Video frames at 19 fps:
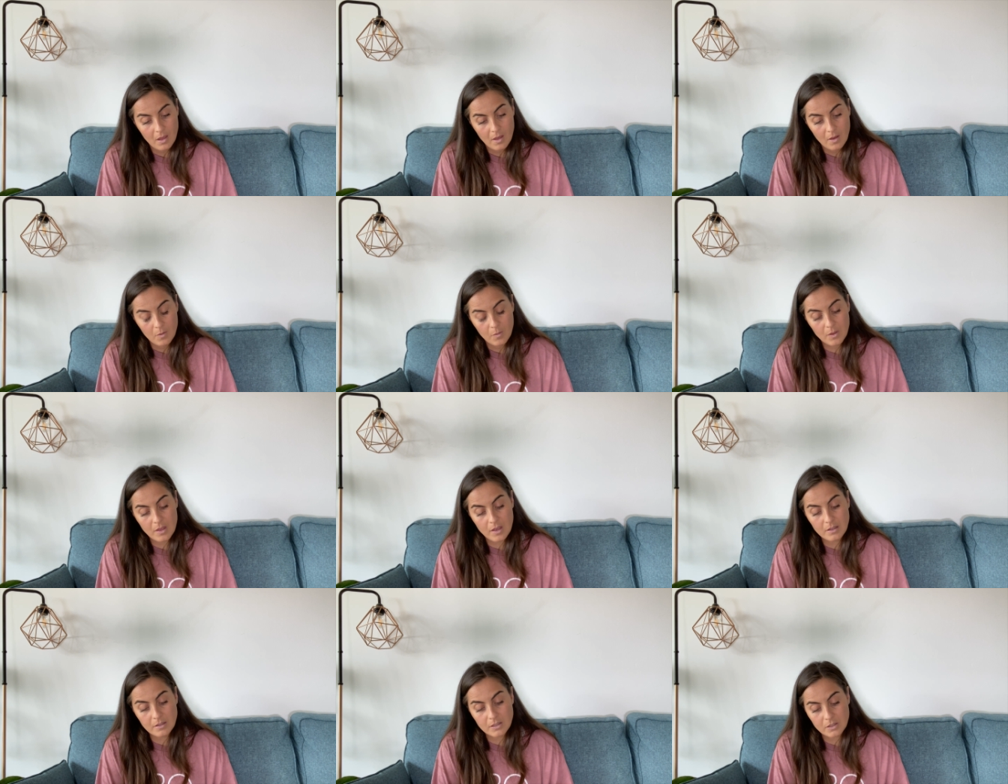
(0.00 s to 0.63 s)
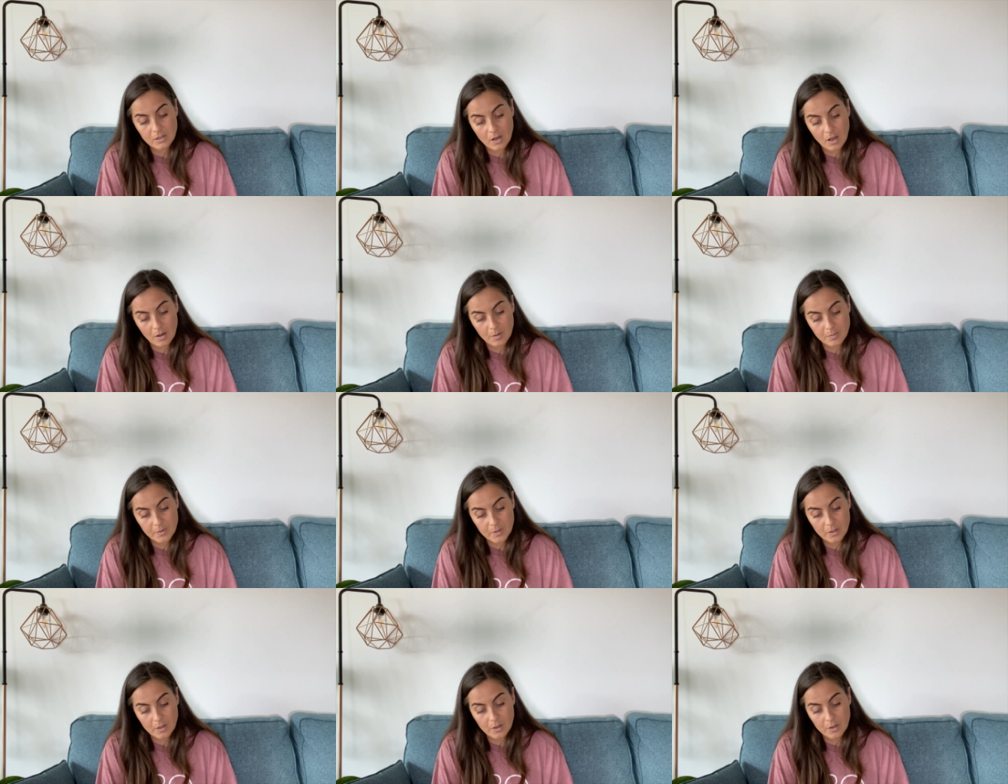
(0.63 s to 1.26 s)
We then
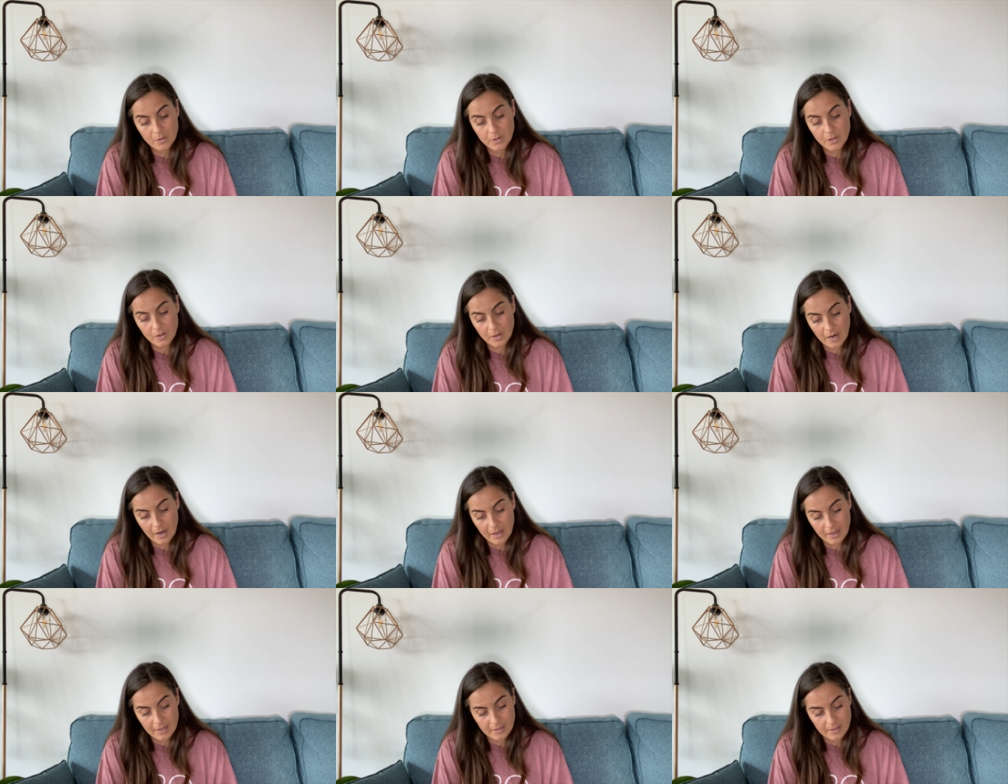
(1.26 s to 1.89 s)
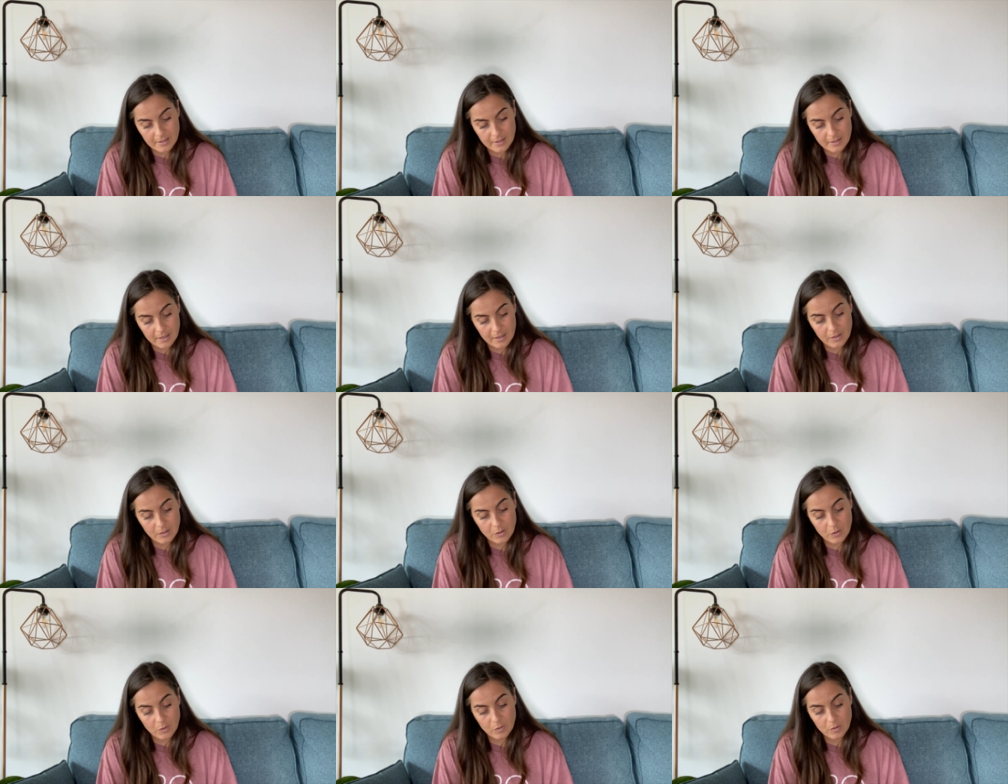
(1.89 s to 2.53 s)
stop to close our eyes
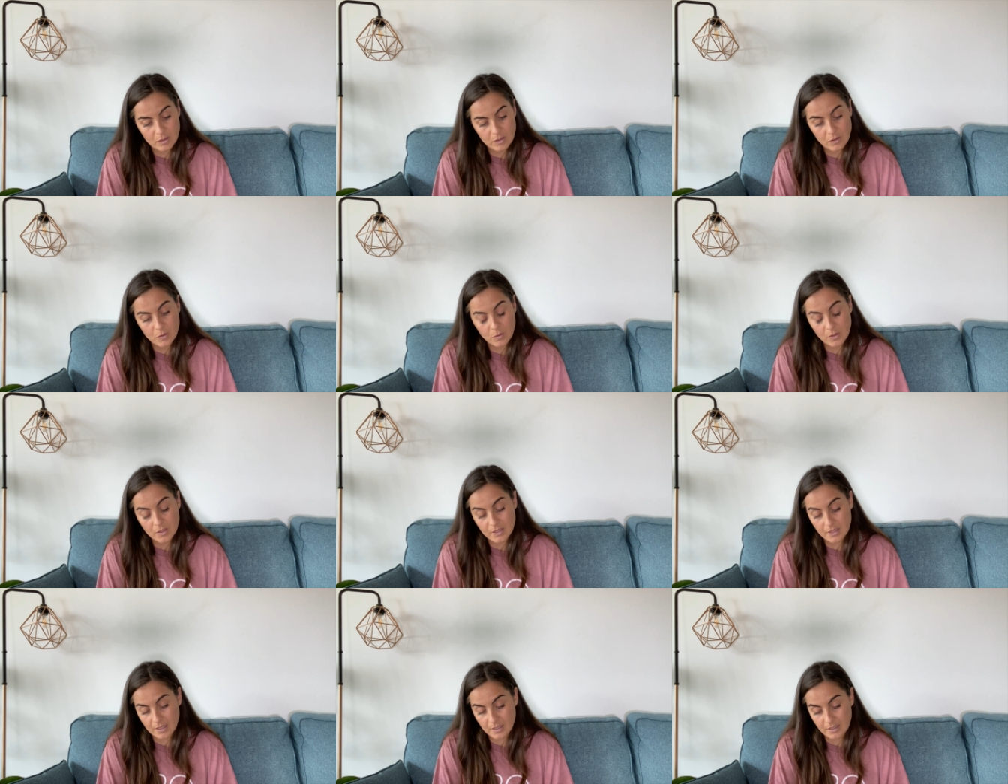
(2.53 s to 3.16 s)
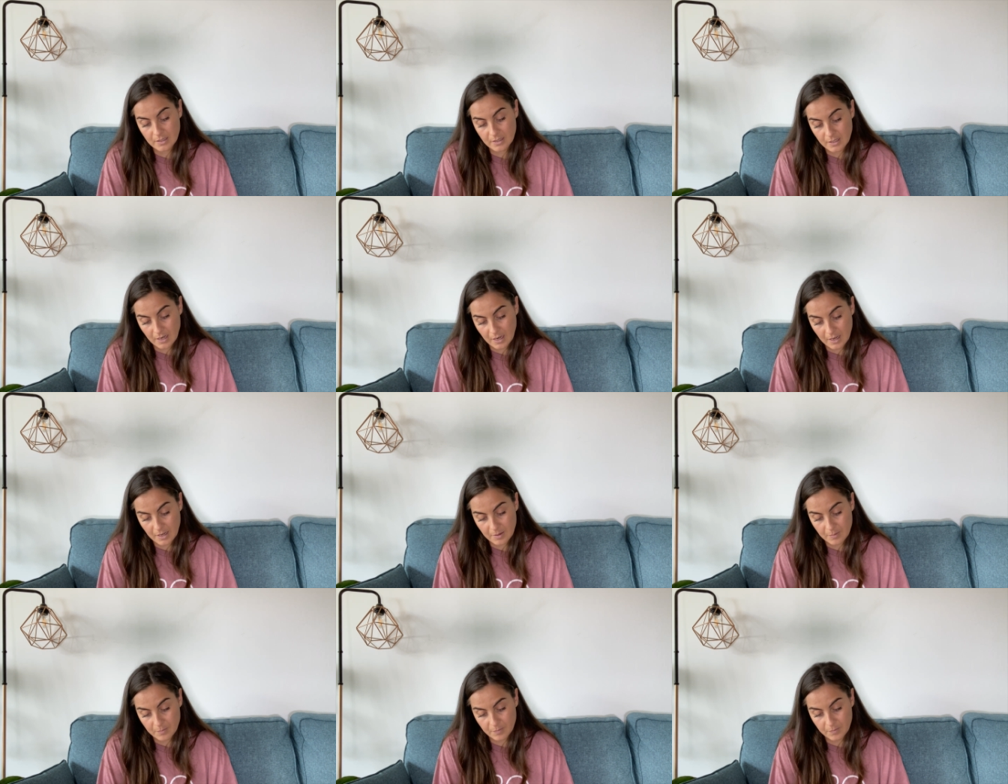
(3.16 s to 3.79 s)
and tune into a second
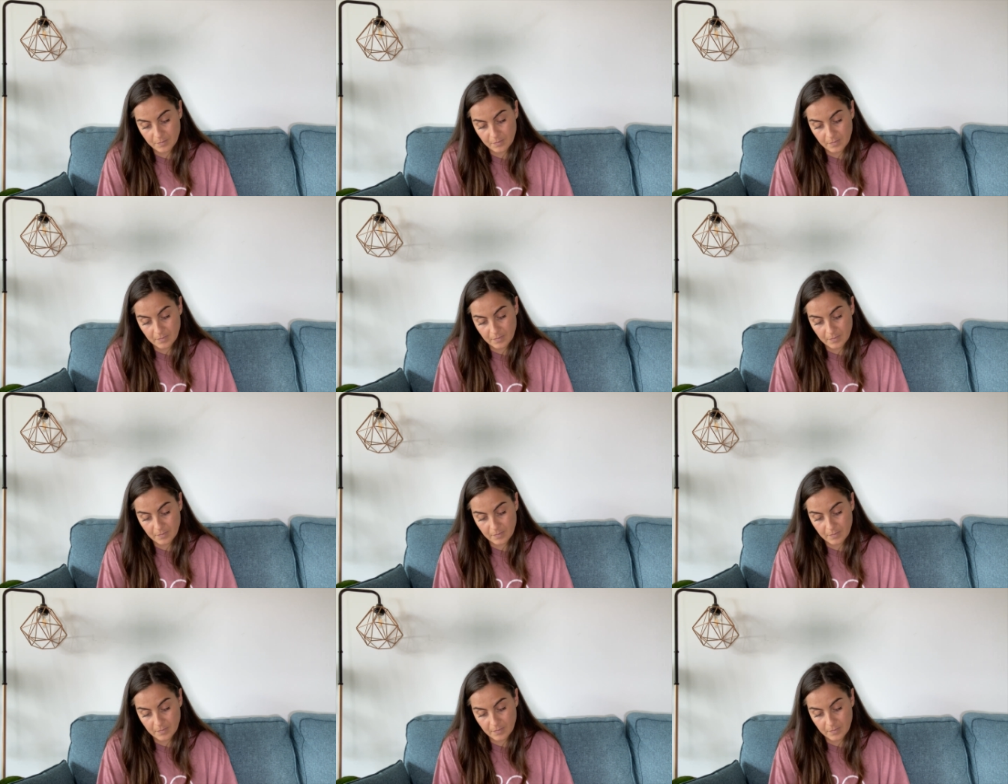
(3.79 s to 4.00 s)
time